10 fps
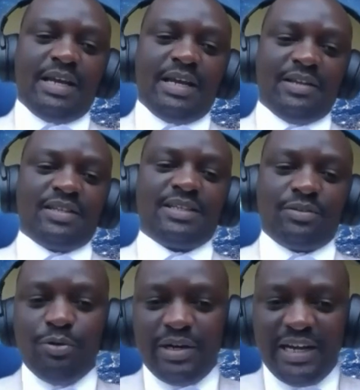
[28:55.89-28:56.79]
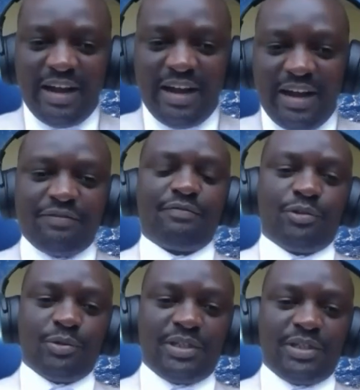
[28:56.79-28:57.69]
it's good enough
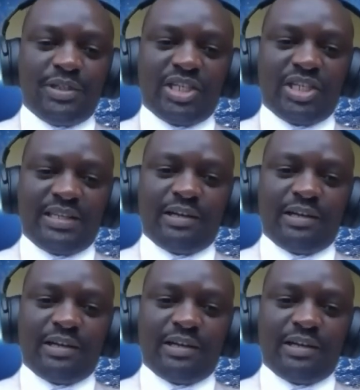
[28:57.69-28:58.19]
to kickstart